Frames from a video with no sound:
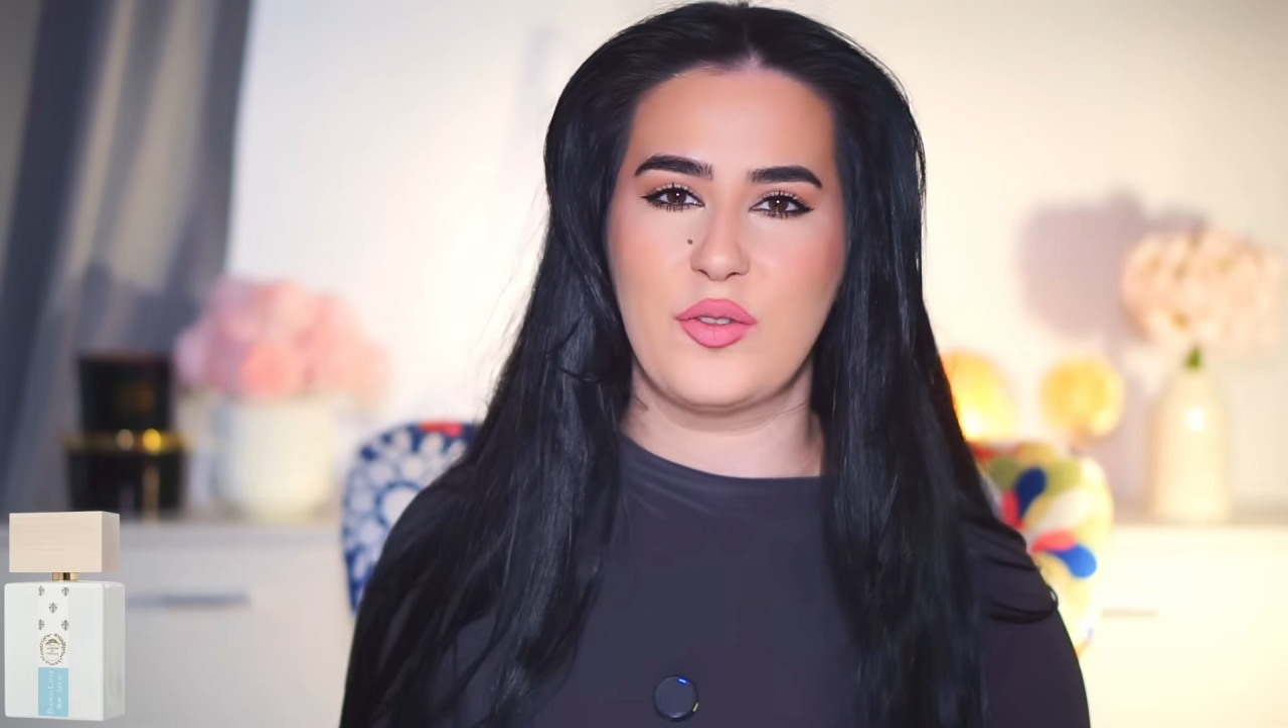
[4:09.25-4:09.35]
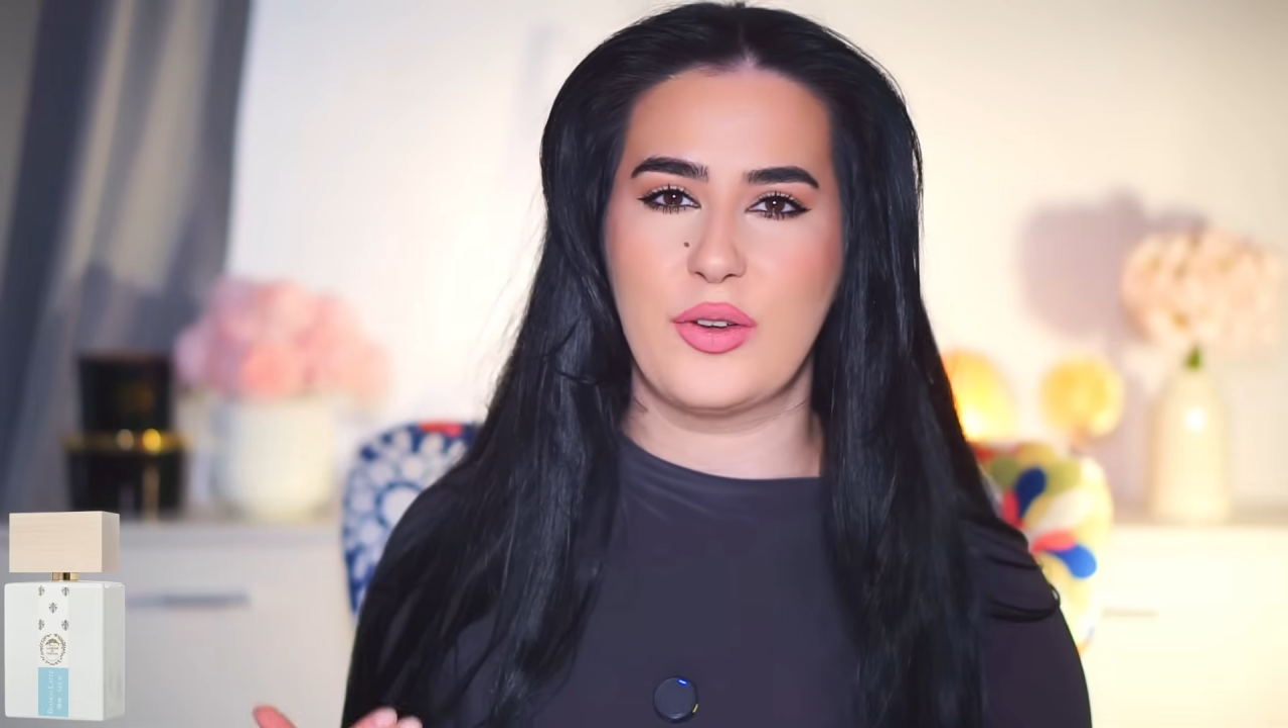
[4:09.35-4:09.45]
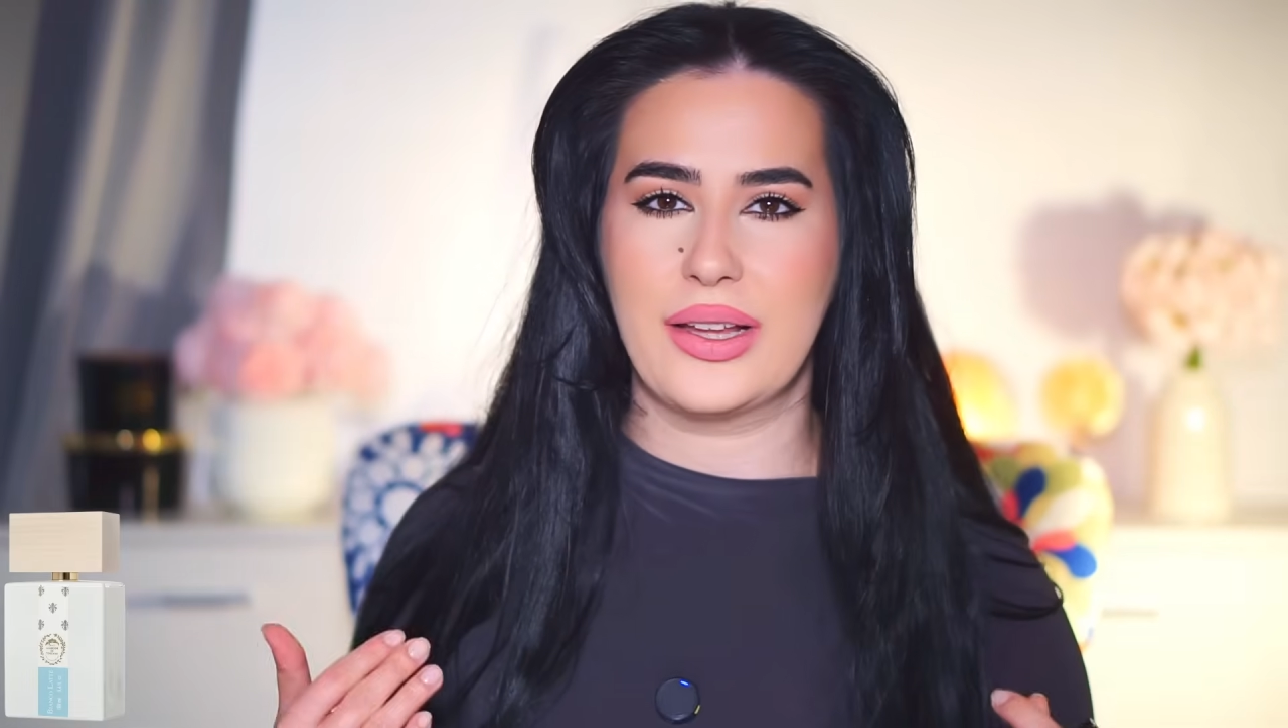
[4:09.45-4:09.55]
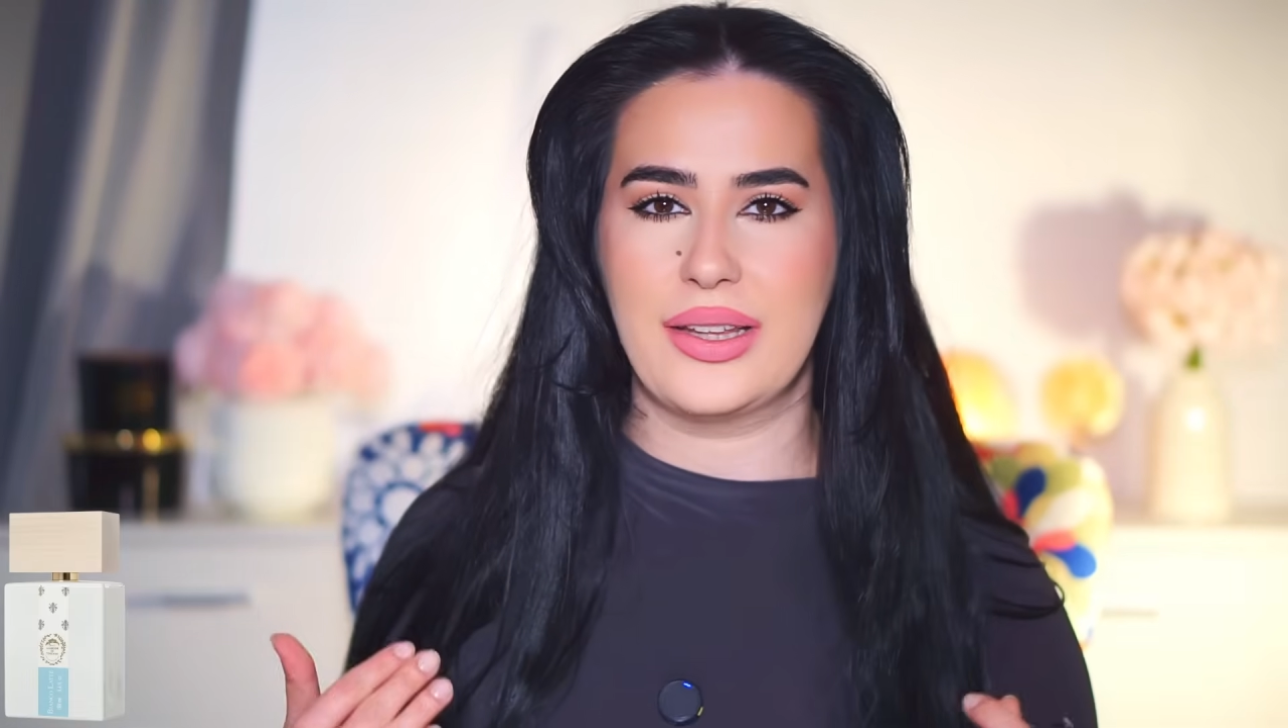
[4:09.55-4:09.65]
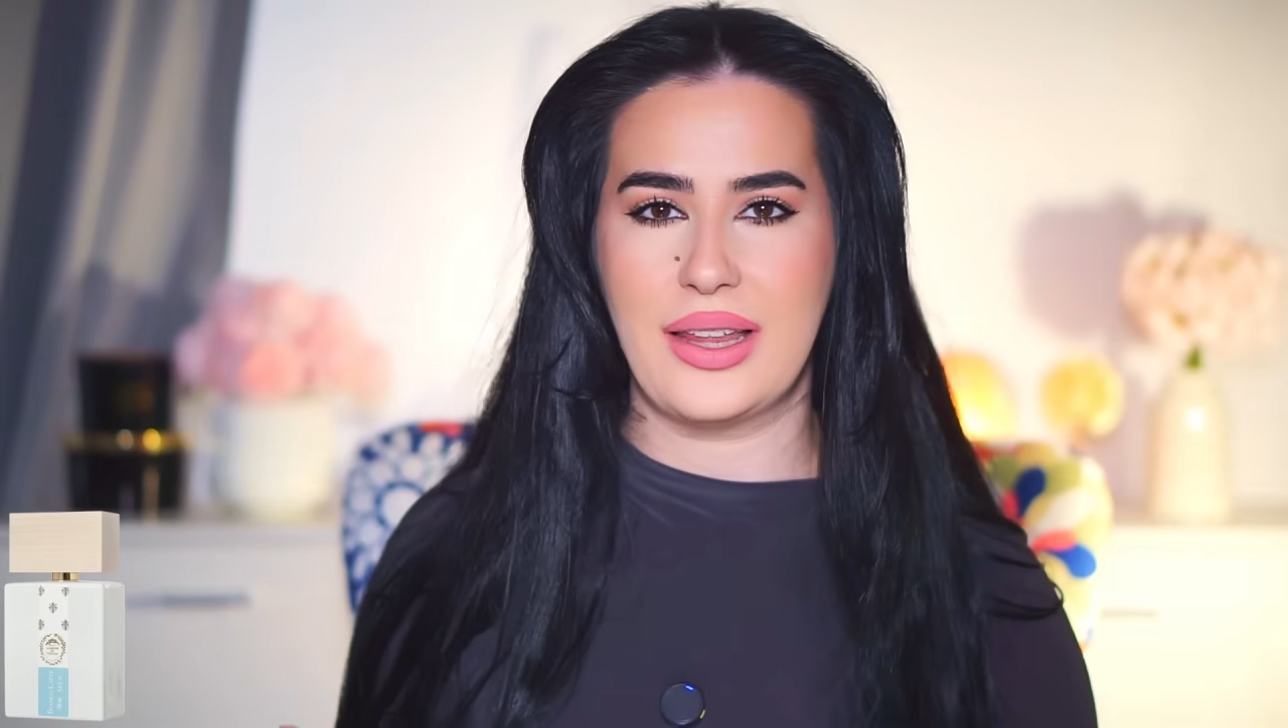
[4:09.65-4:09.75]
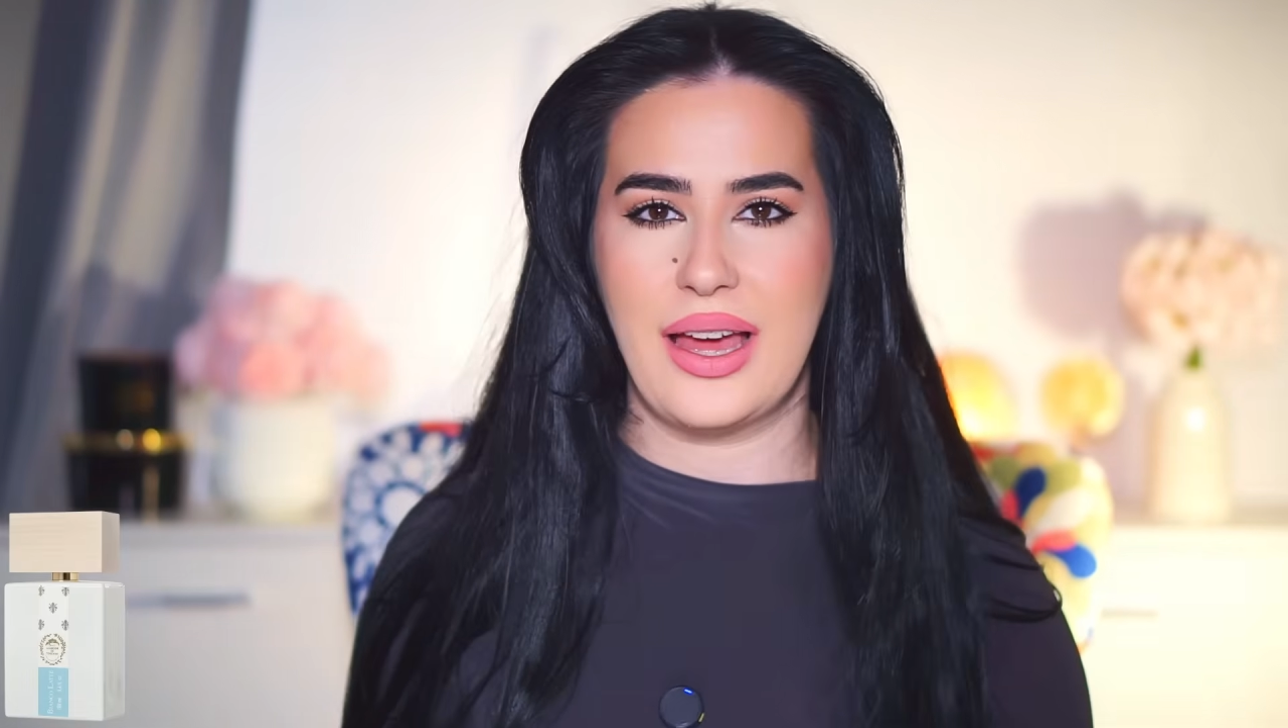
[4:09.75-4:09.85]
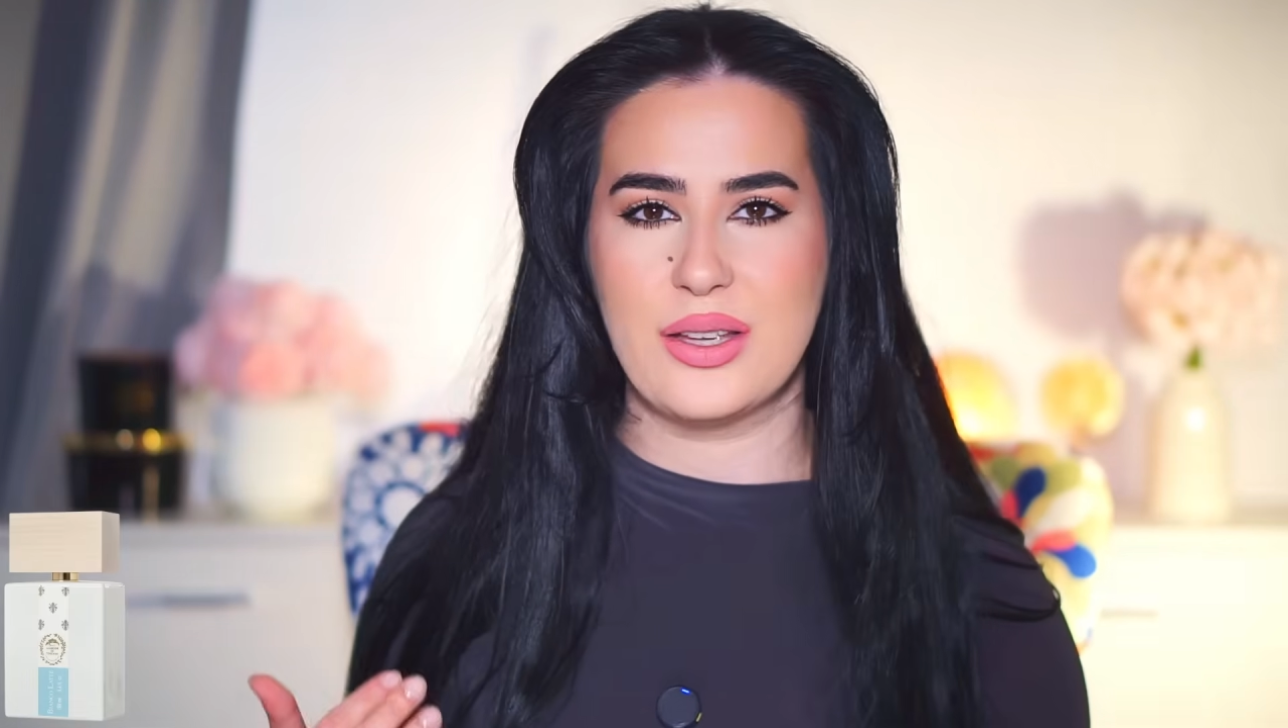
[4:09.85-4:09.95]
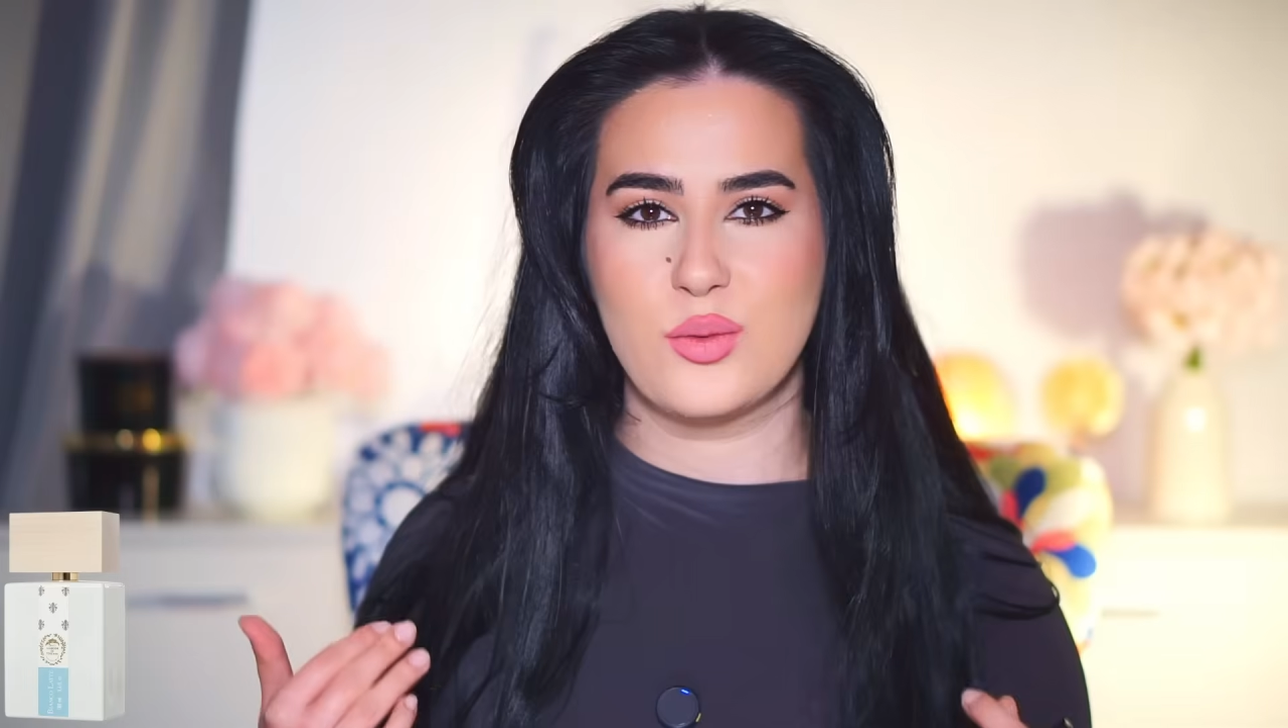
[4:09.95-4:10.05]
effect it has